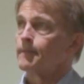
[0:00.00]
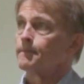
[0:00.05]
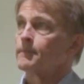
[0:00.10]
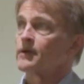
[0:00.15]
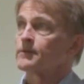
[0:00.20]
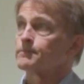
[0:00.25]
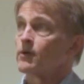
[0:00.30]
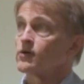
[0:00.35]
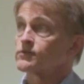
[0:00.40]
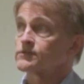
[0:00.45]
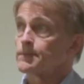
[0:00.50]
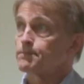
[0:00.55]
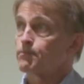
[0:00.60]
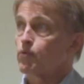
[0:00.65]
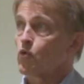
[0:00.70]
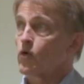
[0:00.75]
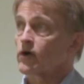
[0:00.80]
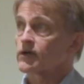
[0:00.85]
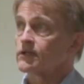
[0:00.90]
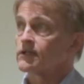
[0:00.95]
But most
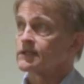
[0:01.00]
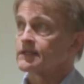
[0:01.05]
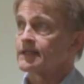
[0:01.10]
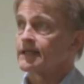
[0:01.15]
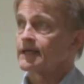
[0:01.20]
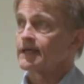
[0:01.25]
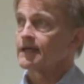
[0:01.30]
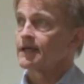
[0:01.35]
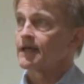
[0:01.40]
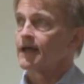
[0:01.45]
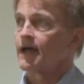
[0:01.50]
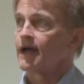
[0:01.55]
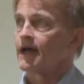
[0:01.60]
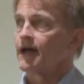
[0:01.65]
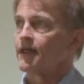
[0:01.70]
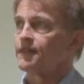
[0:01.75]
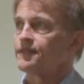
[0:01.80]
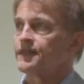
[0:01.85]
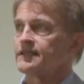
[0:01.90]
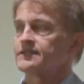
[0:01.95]
importantly,
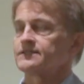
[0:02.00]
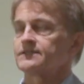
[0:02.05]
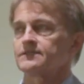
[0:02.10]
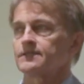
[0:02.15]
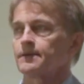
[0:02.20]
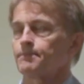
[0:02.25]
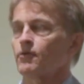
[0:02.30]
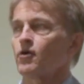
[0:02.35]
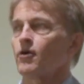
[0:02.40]
this